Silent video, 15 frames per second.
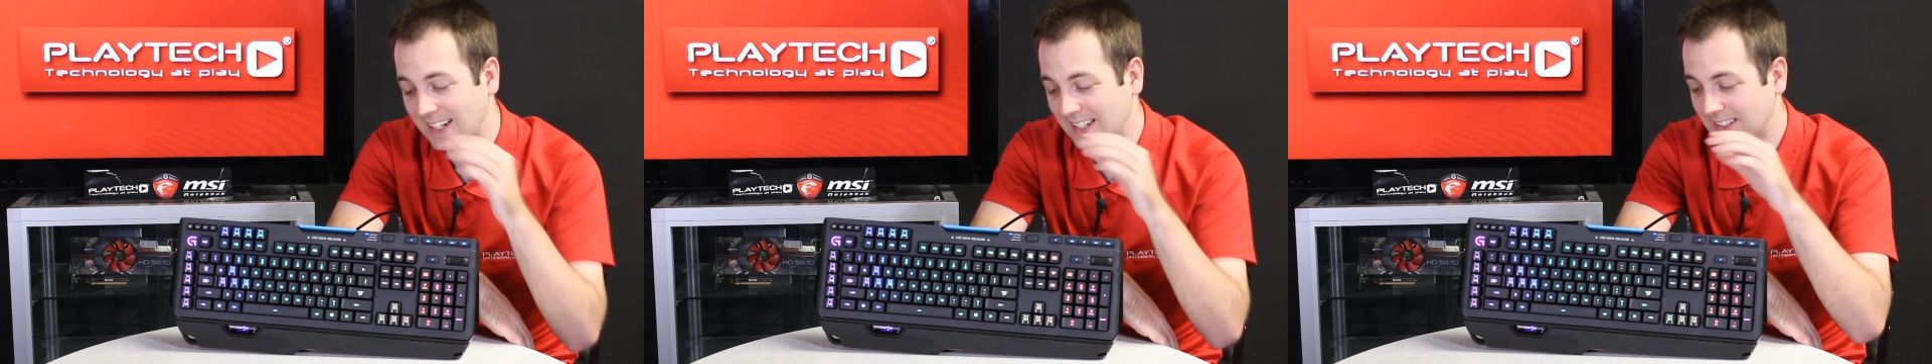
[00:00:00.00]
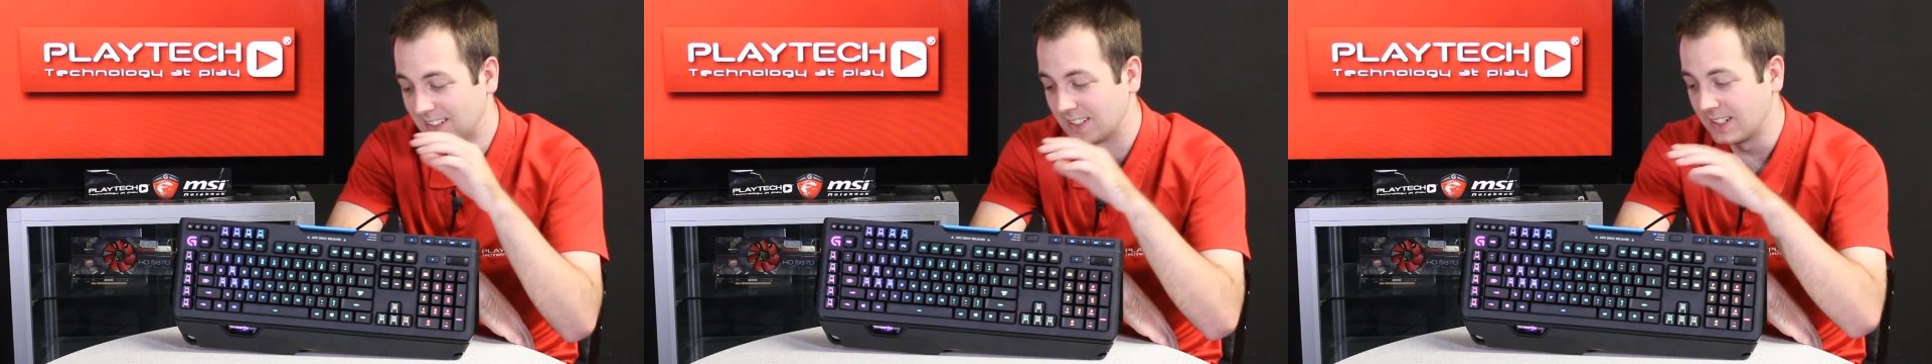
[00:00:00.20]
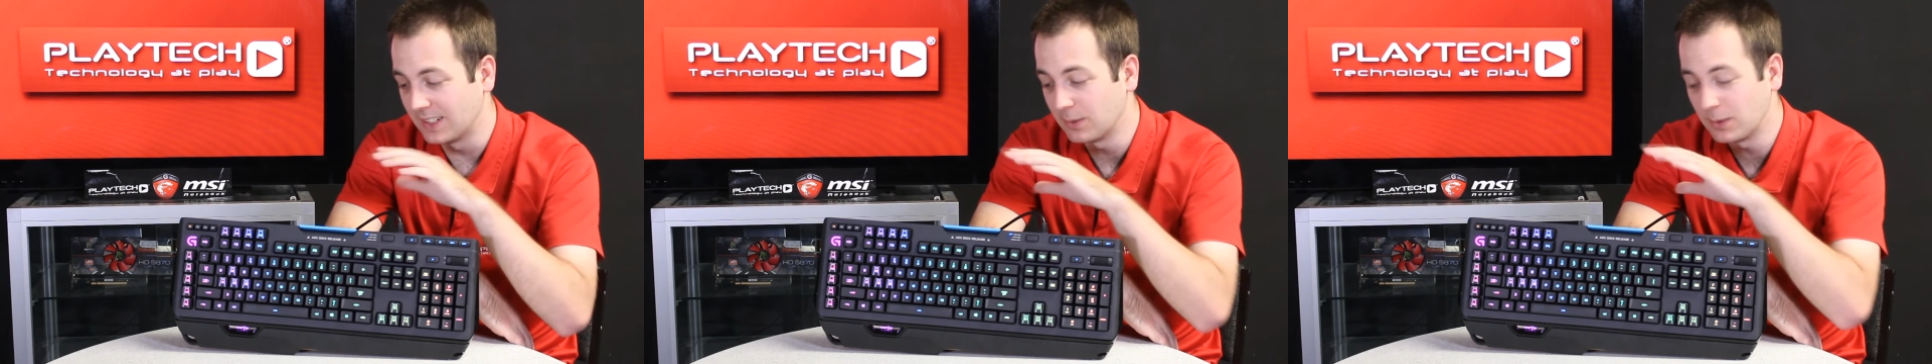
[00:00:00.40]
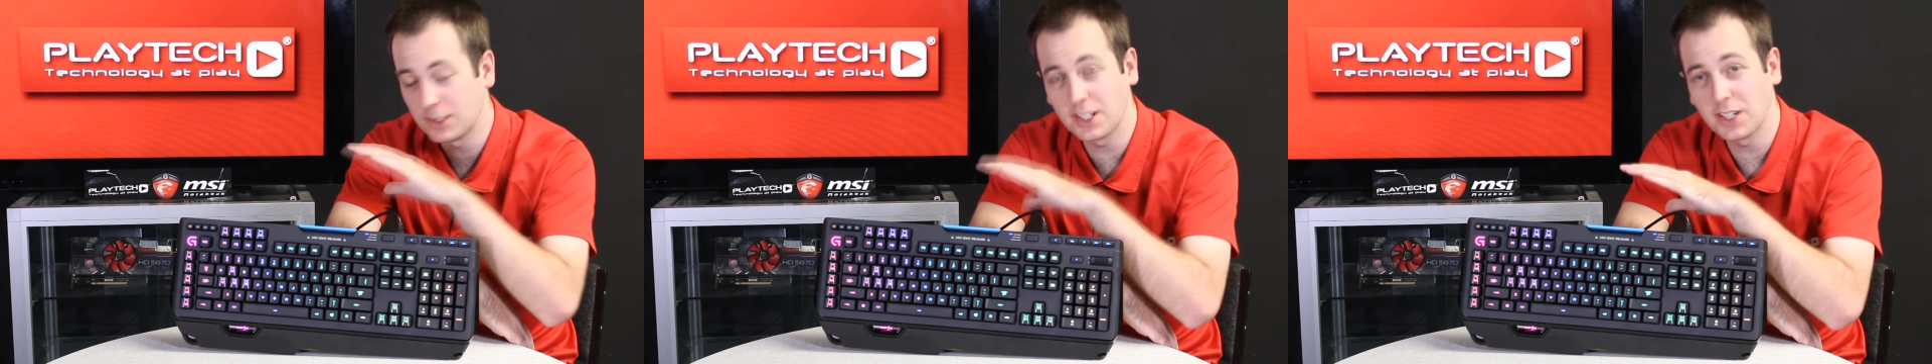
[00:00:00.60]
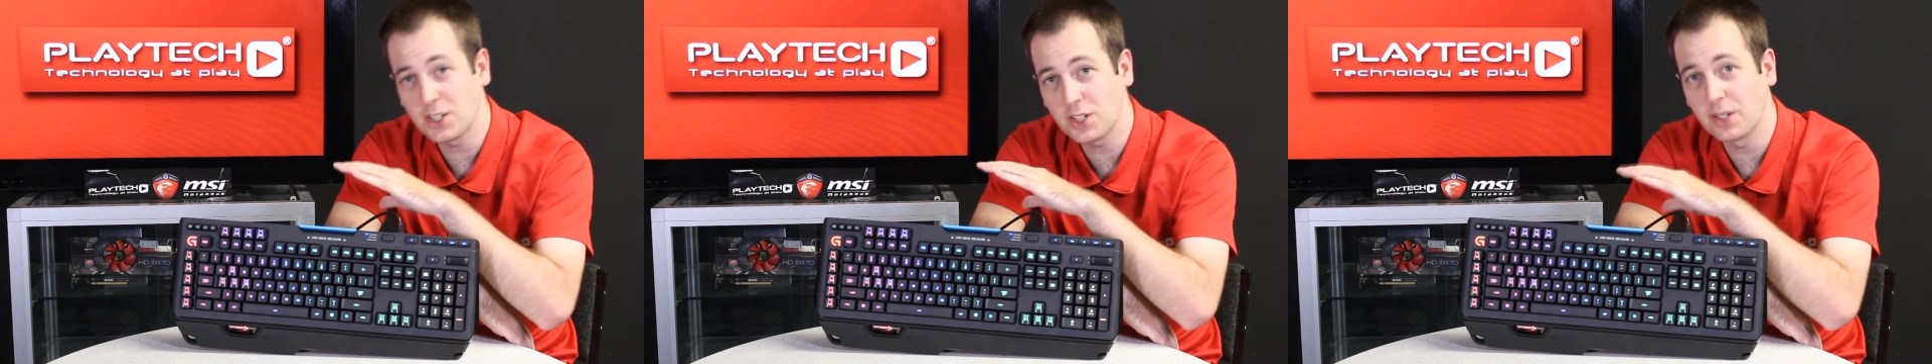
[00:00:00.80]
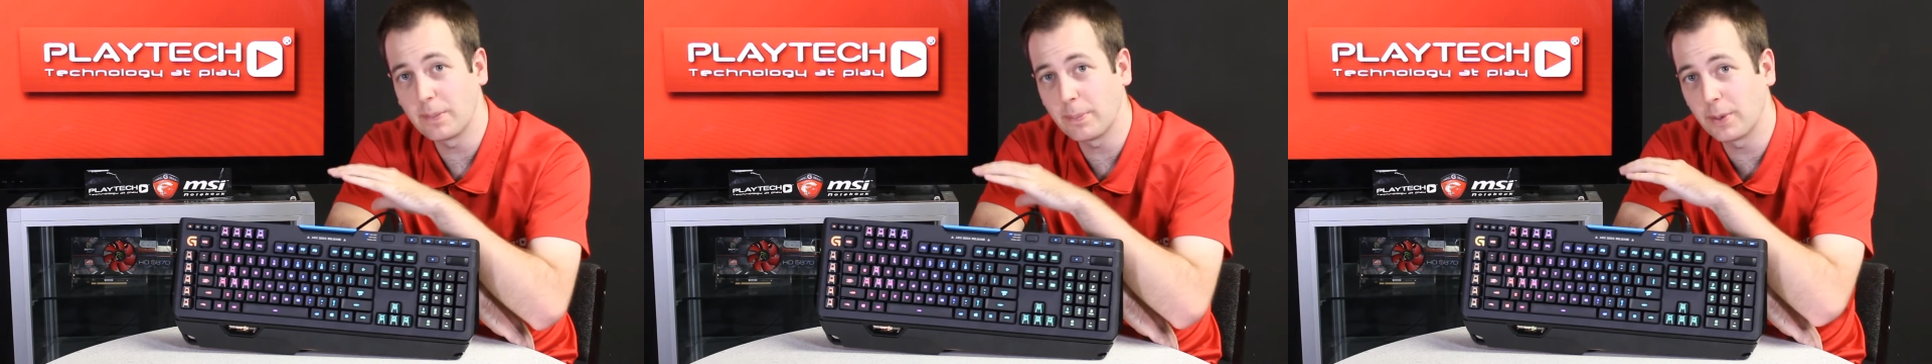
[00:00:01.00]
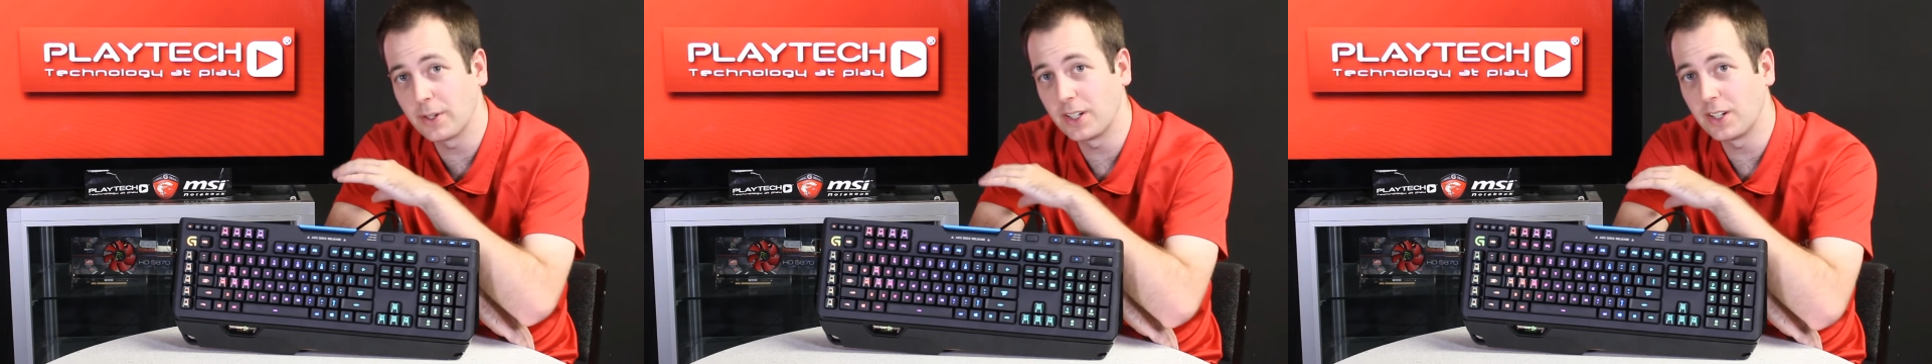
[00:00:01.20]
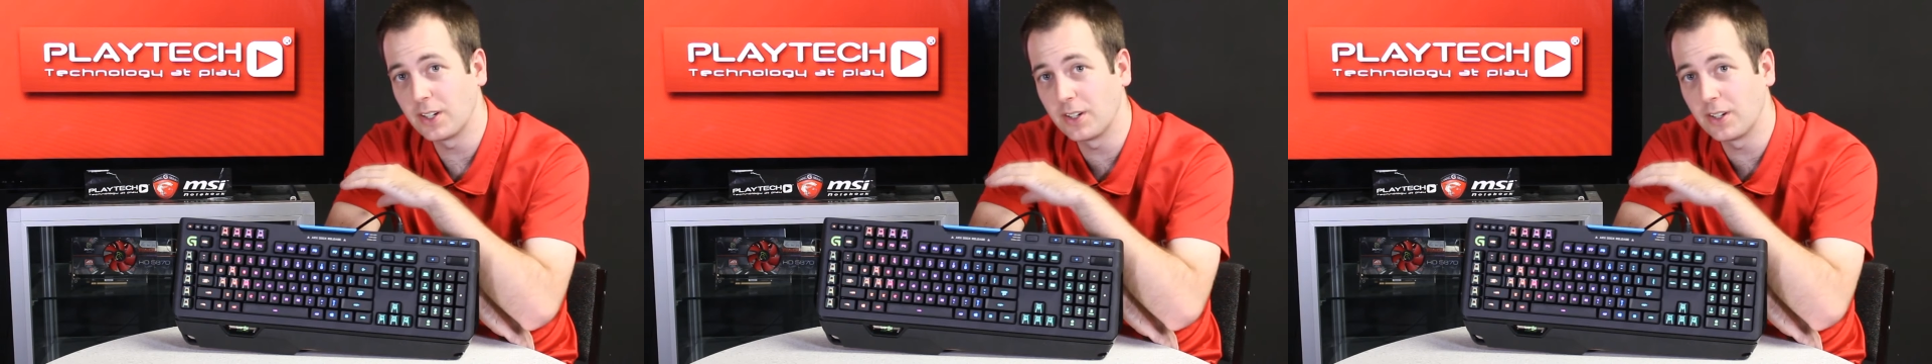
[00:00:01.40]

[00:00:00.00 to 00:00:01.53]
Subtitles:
and it was actually pretty